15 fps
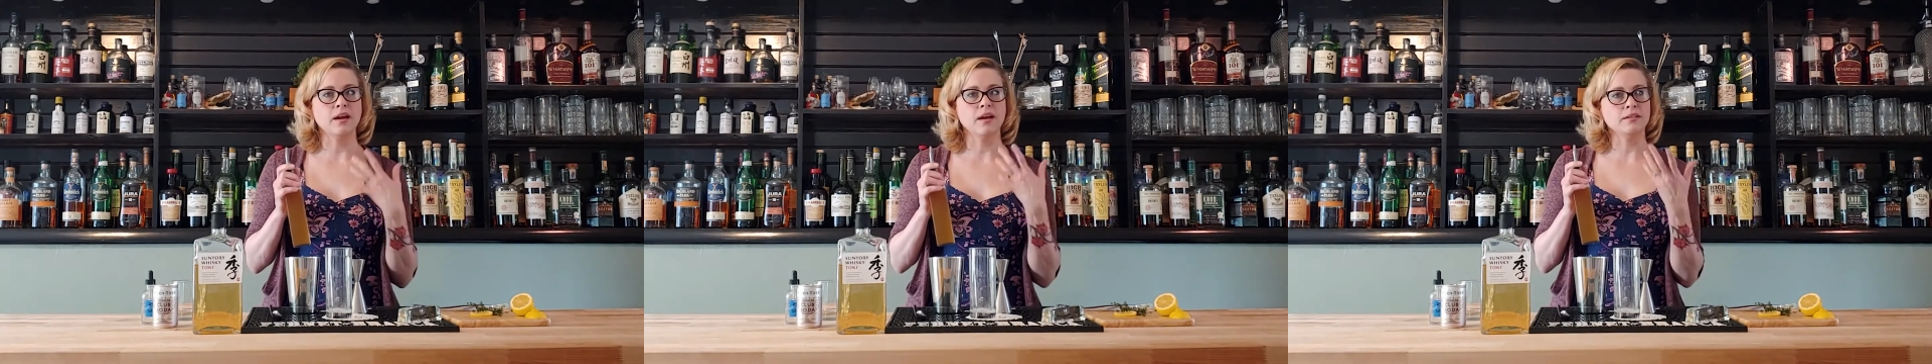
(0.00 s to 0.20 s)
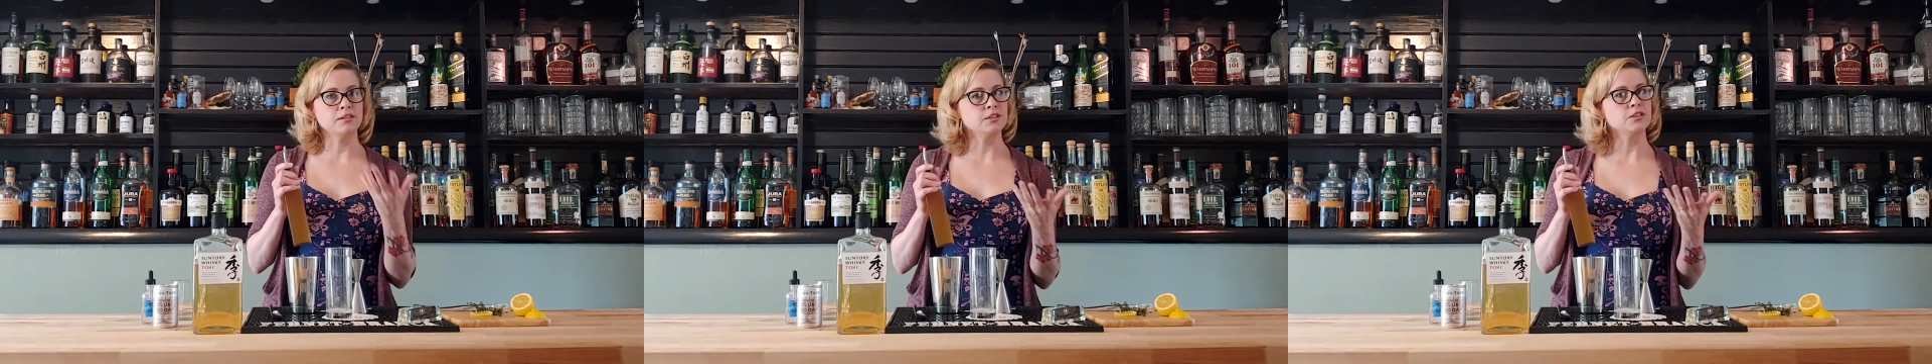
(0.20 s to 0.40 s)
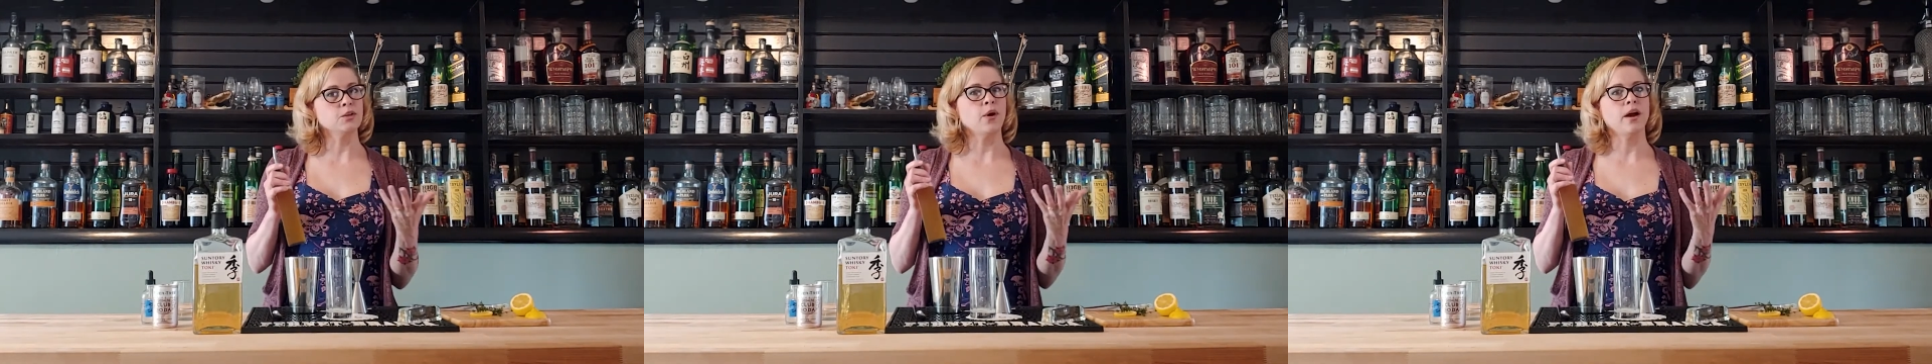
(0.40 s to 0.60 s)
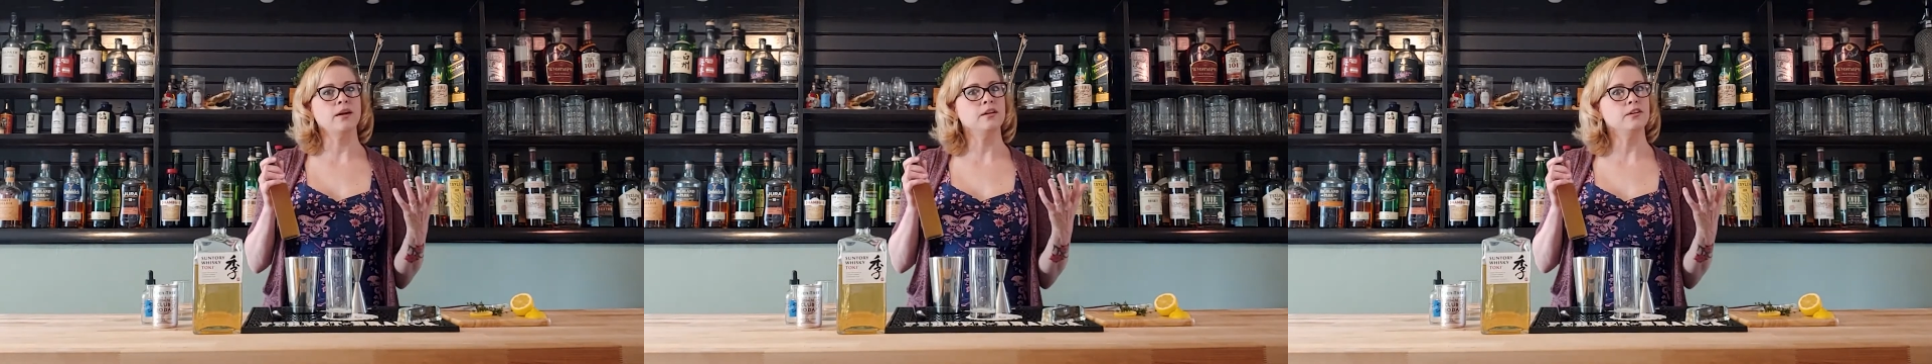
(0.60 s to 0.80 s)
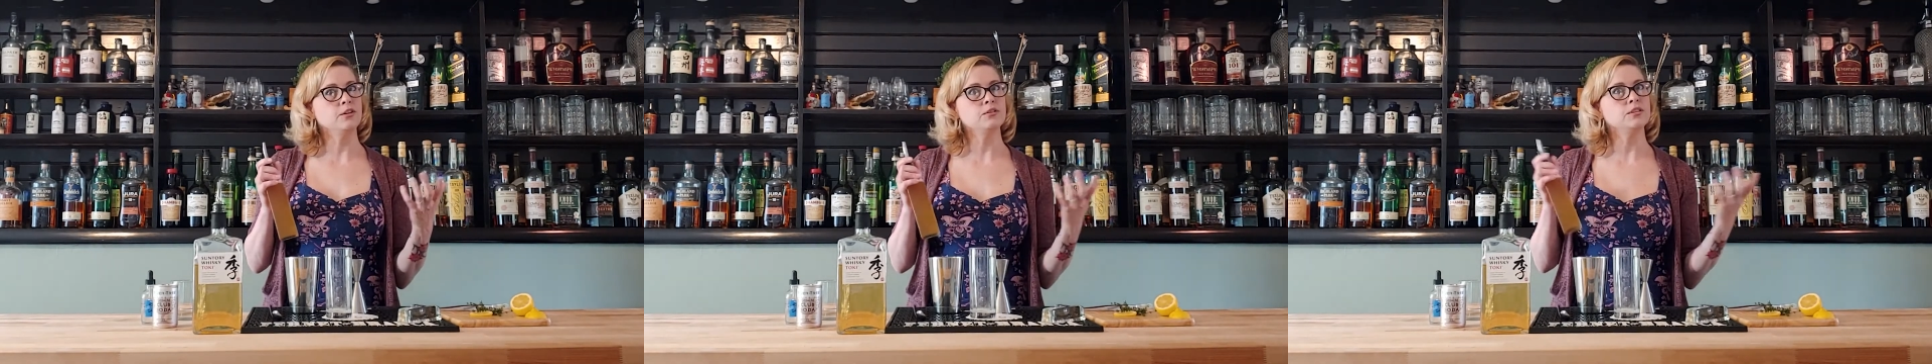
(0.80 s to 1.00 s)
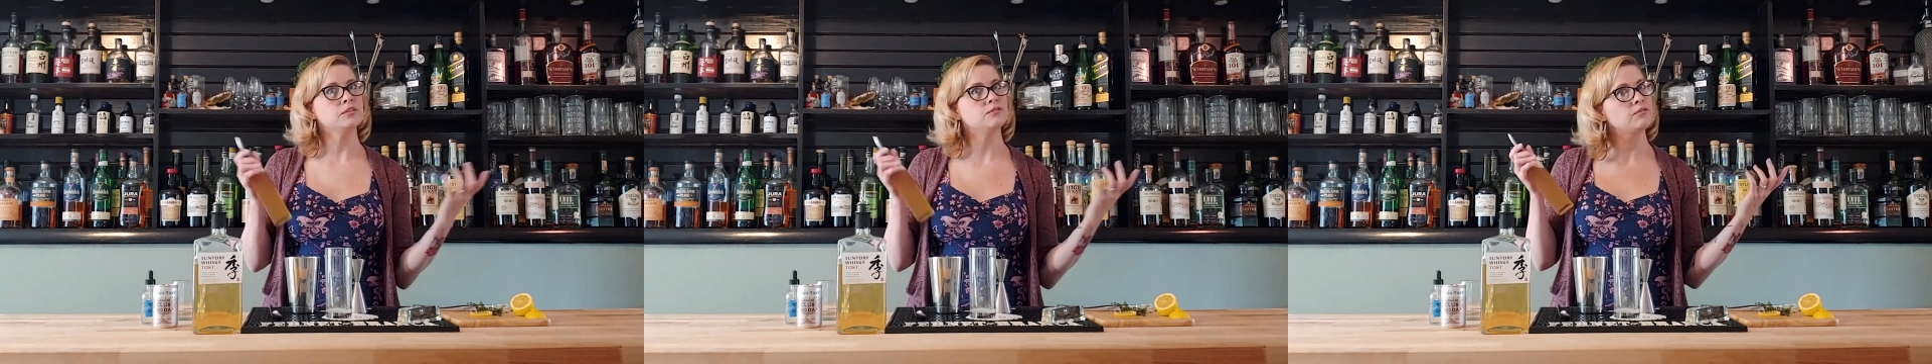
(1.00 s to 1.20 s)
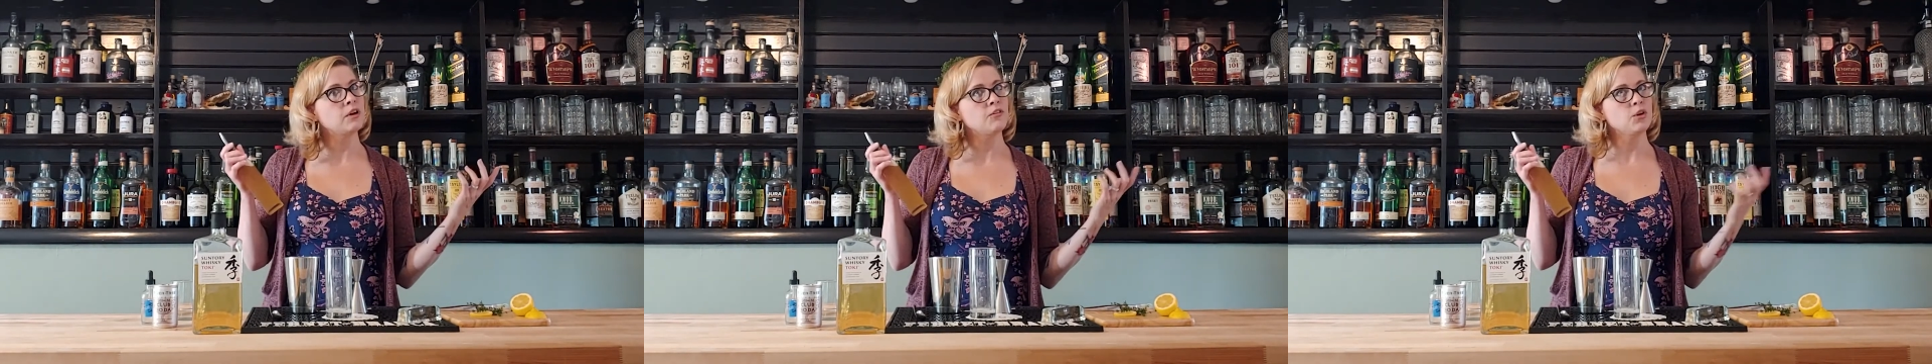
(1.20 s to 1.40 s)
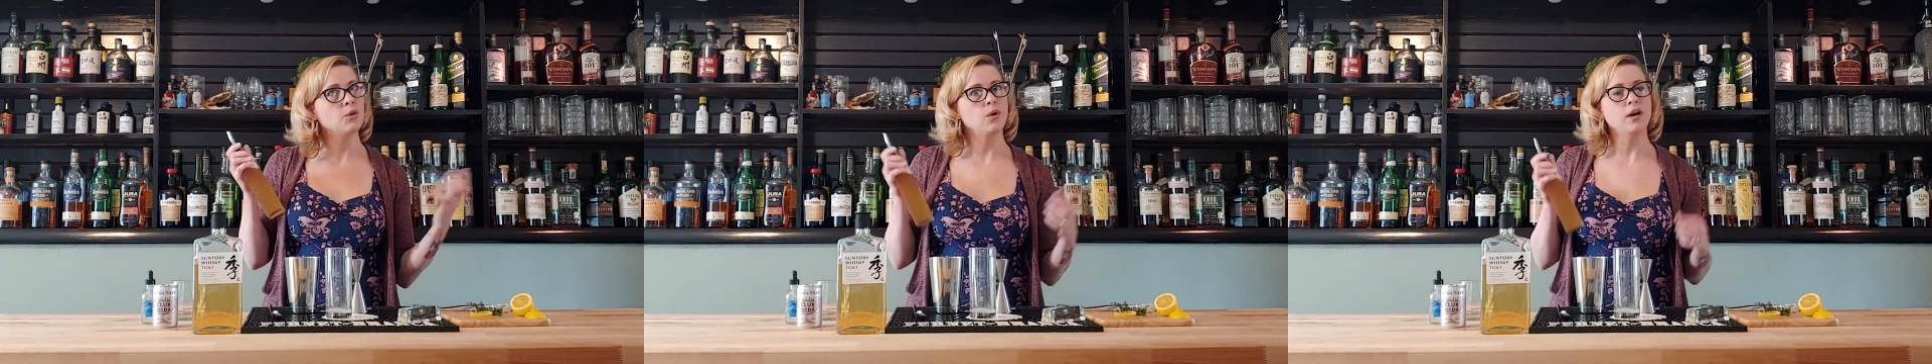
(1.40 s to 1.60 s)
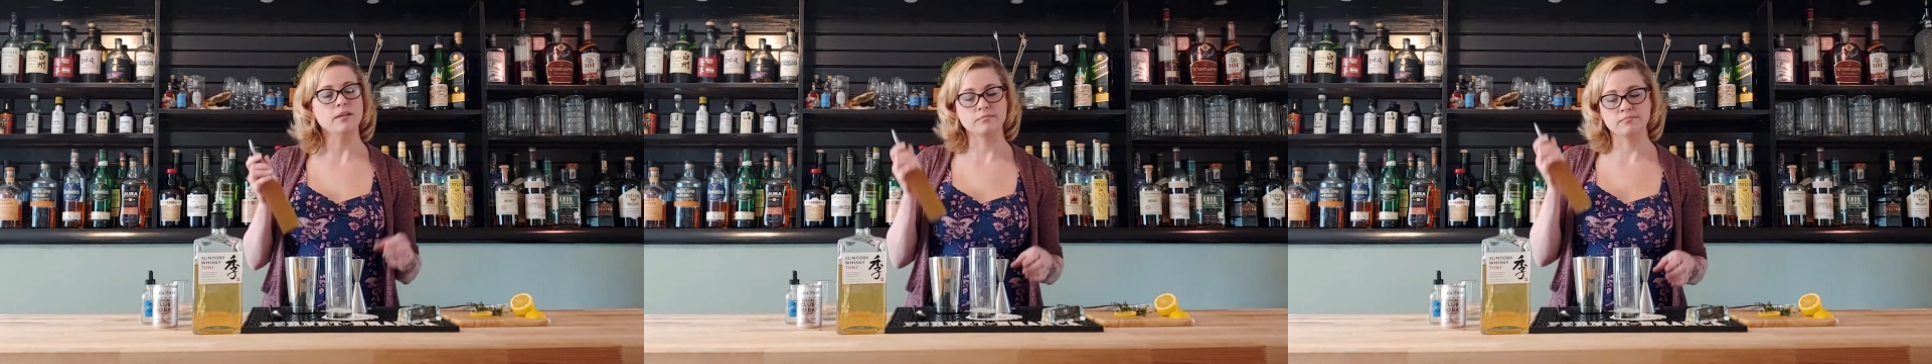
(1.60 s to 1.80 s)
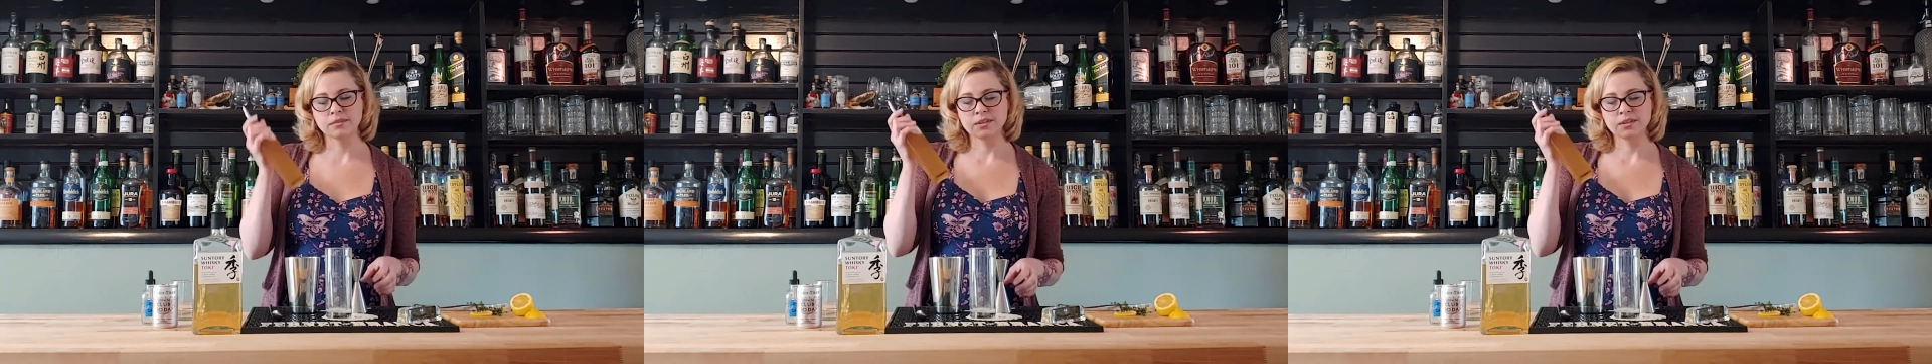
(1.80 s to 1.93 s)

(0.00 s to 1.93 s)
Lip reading: and just go ahead and use it for whatever you want.